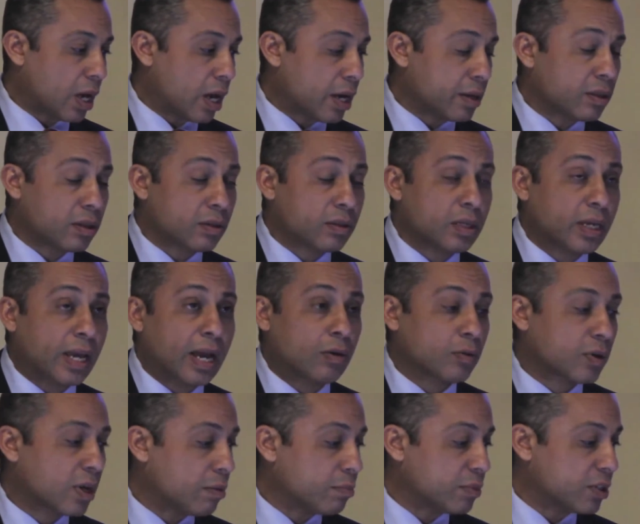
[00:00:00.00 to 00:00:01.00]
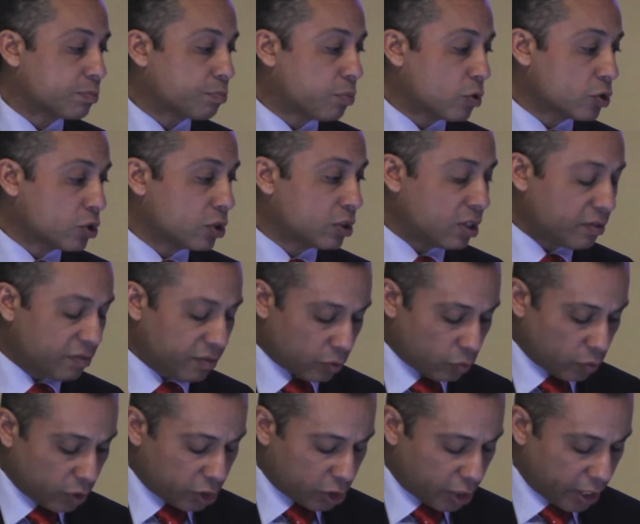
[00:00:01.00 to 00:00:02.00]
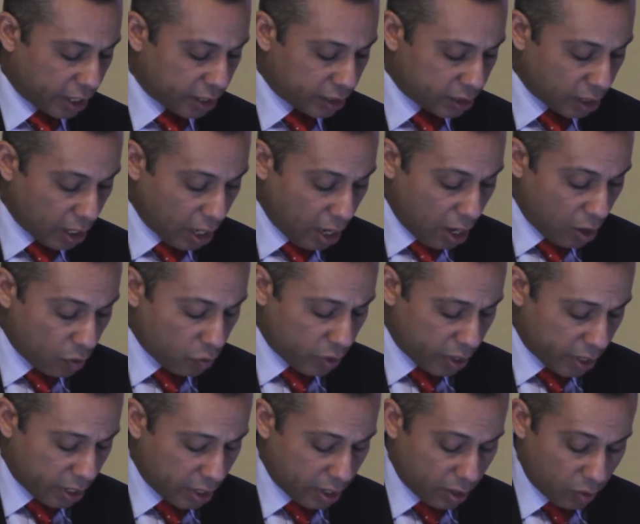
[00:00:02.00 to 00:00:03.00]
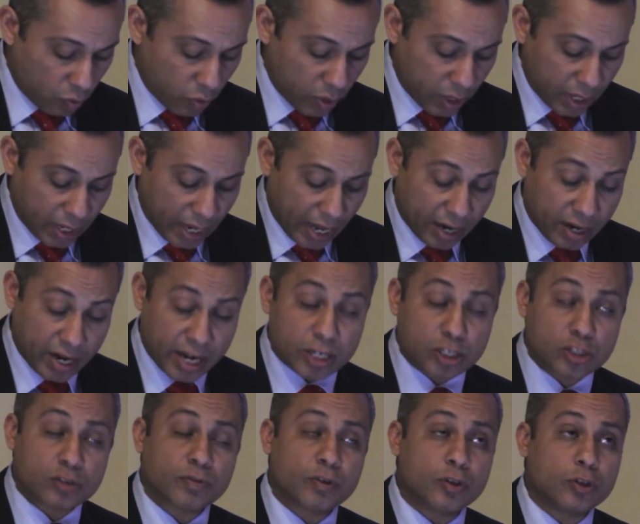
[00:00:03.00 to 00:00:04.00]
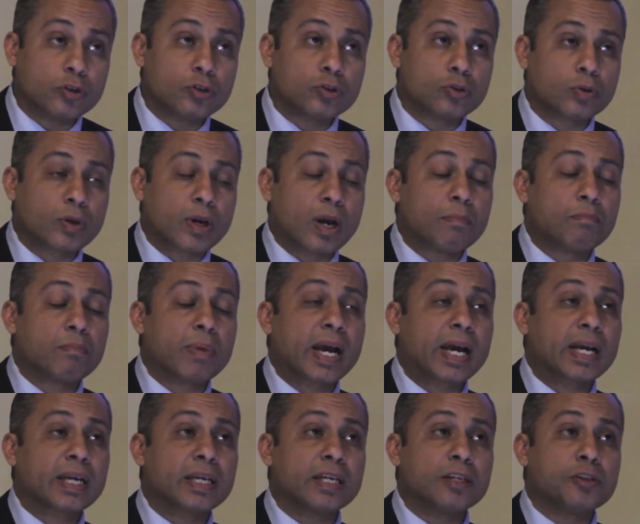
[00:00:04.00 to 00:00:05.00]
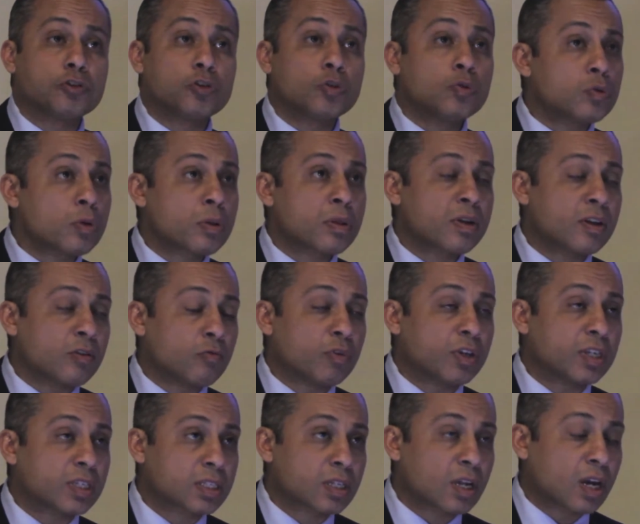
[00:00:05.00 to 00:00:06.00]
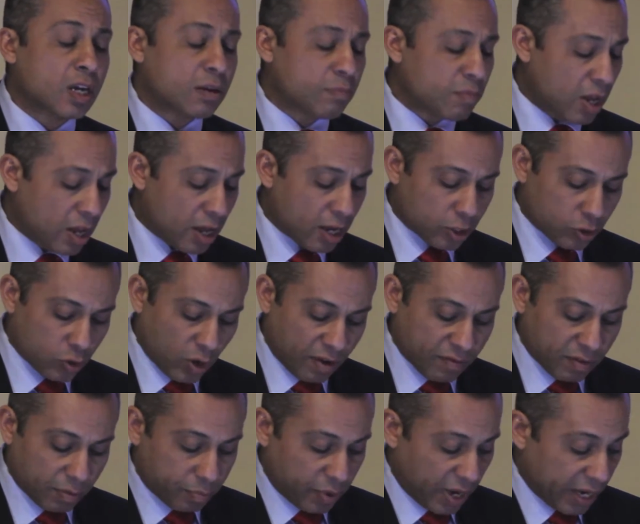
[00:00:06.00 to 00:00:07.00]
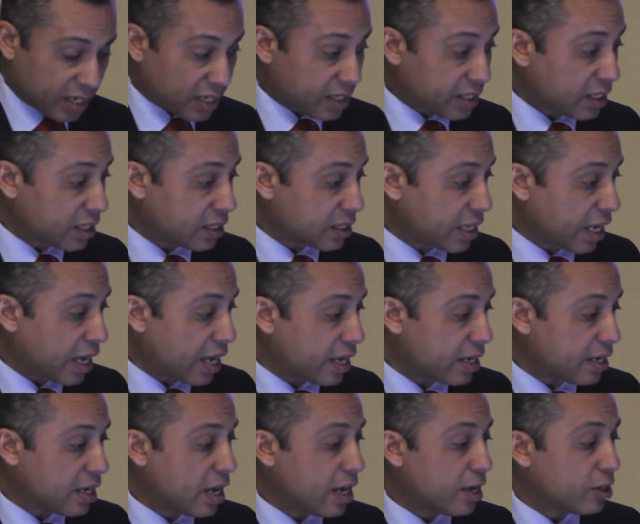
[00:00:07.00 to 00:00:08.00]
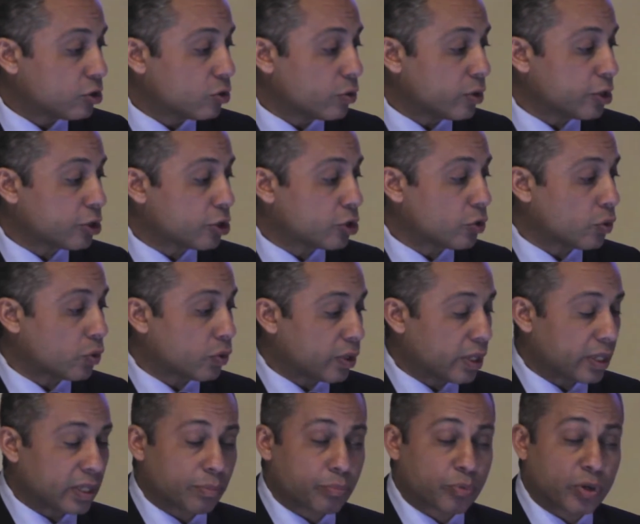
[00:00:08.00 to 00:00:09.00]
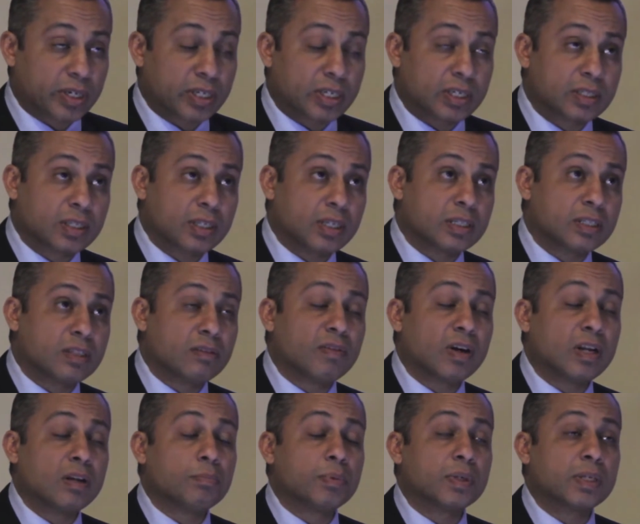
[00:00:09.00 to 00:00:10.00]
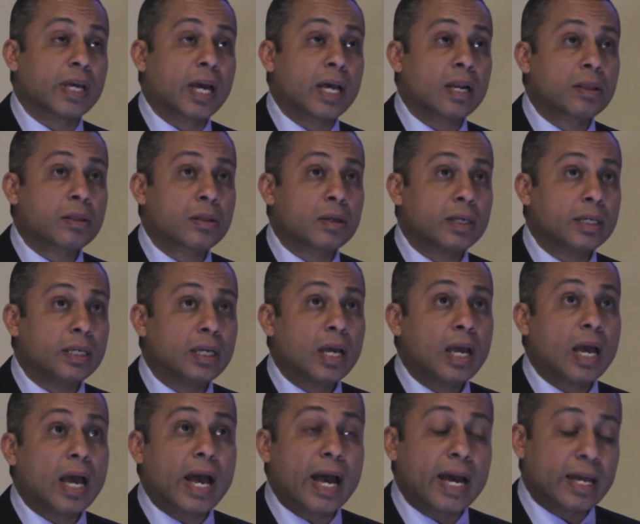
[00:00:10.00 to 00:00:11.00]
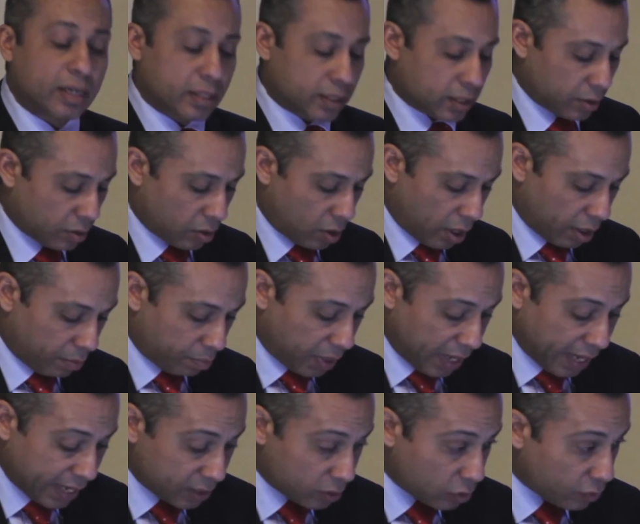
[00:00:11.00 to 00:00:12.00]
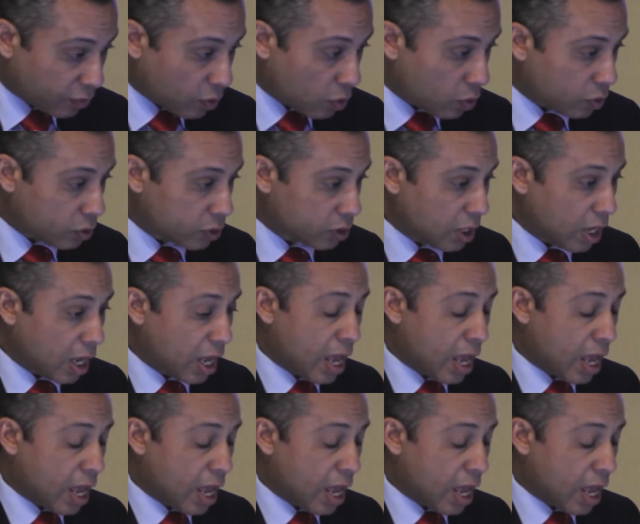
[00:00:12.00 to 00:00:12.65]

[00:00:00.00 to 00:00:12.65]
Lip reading: Either the outcome is positive, in which case we will arrange for you to come back in 2 to 3 weeks' time to have a pregnancy scan to ensure that the pregnancy is developing healthily and is in the right place, of course.